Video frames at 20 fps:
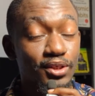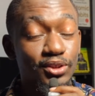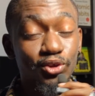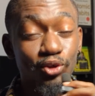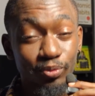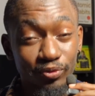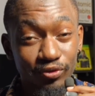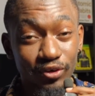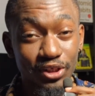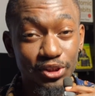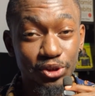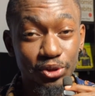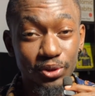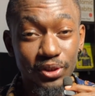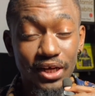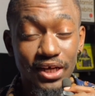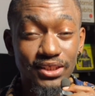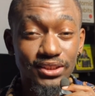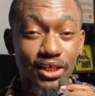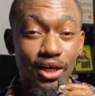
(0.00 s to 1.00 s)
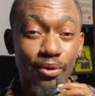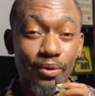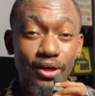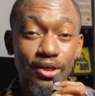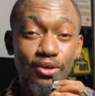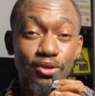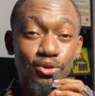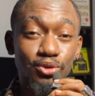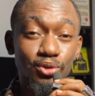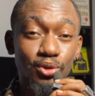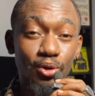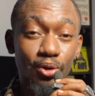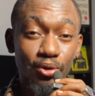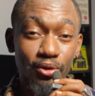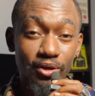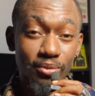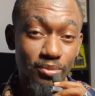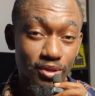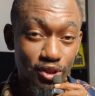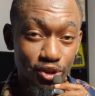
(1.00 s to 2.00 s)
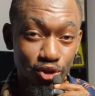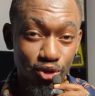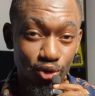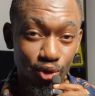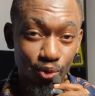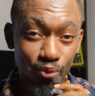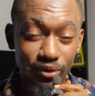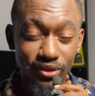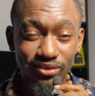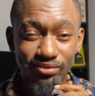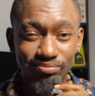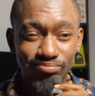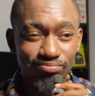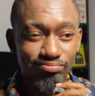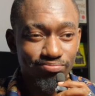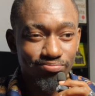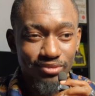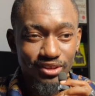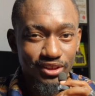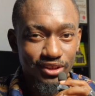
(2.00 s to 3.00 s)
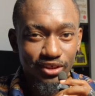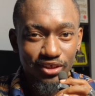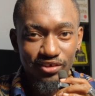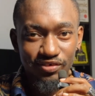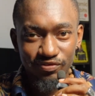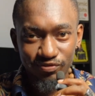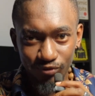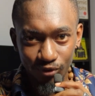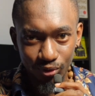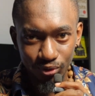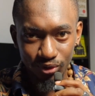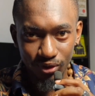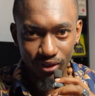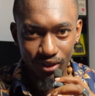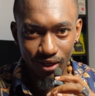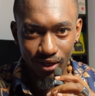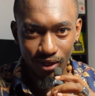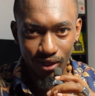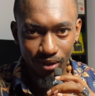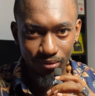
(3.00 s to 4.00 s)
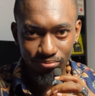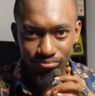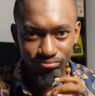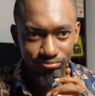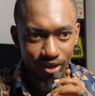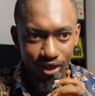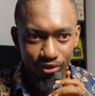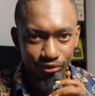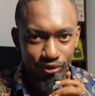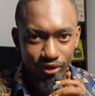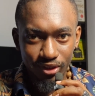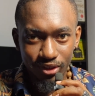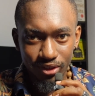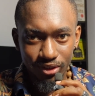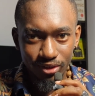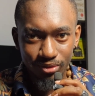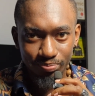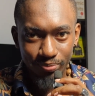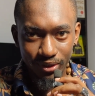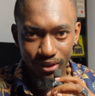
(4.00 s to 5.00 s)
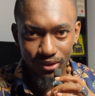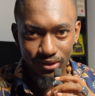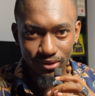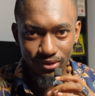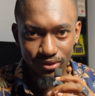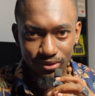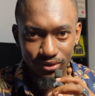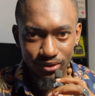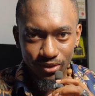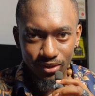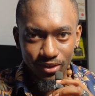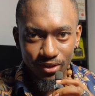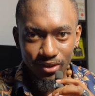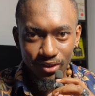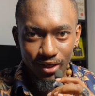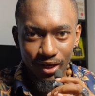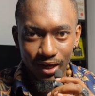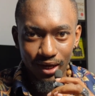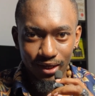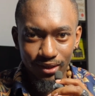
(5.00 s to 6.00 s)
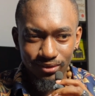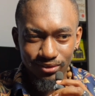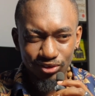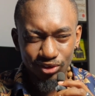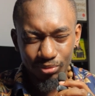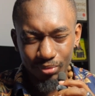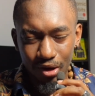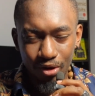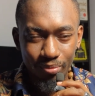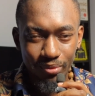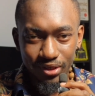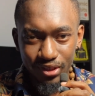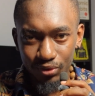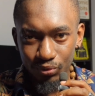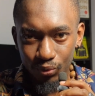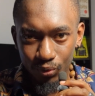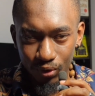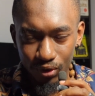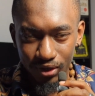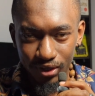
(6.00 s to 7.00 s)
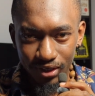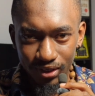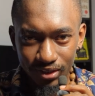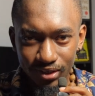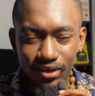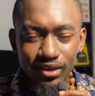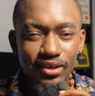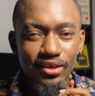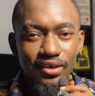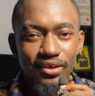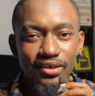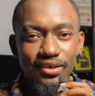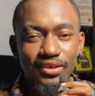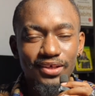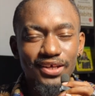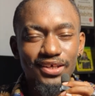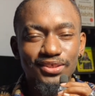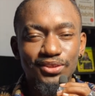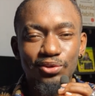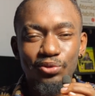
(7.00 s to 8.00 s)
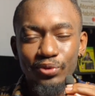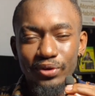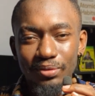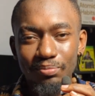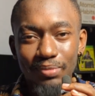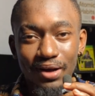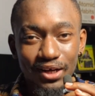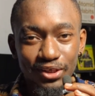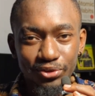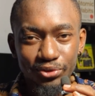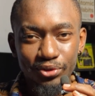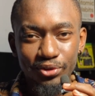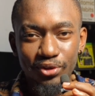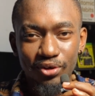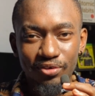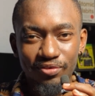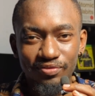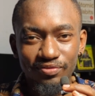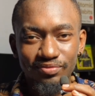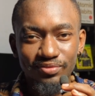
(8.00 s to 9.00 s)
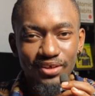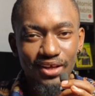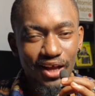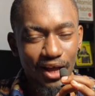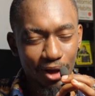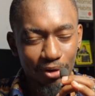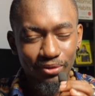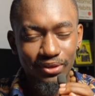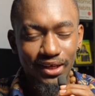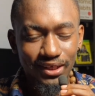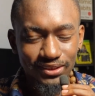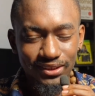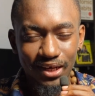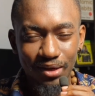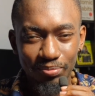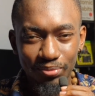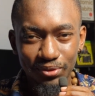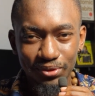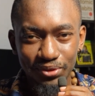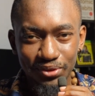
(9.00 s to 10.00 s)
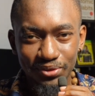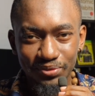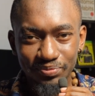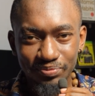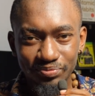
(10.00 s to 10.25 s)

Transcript: So before I show you guys how I got to color a miniature with basically $4 acrylic paints and somehow made it work, here's a quick backstory of how that happened.